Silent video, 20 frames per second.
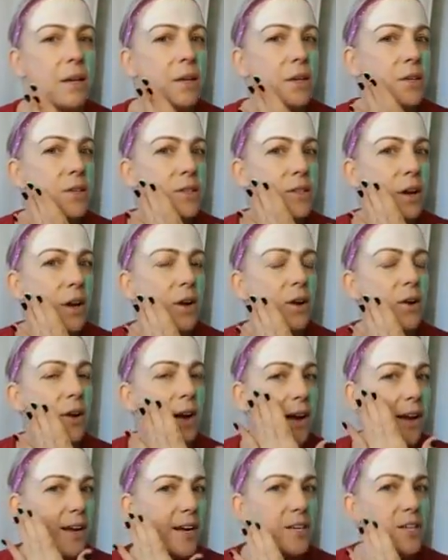So
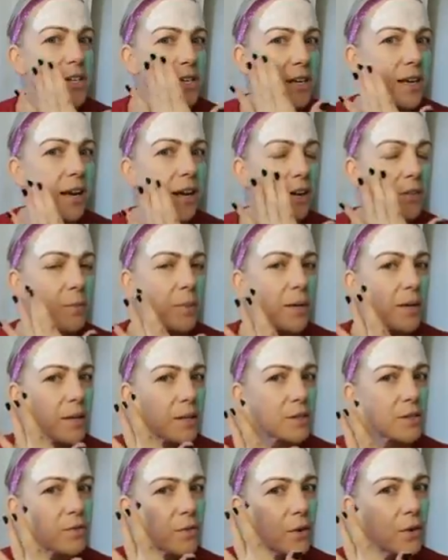I actually have been
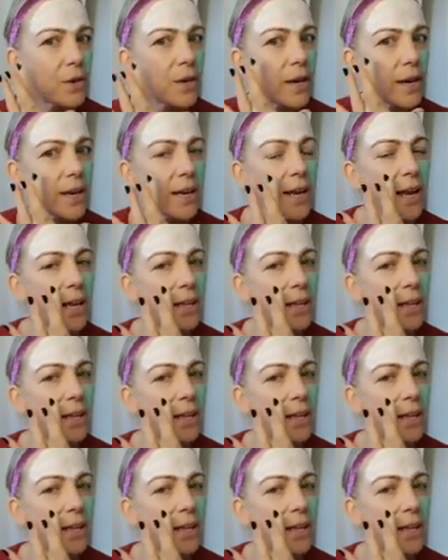exfoliating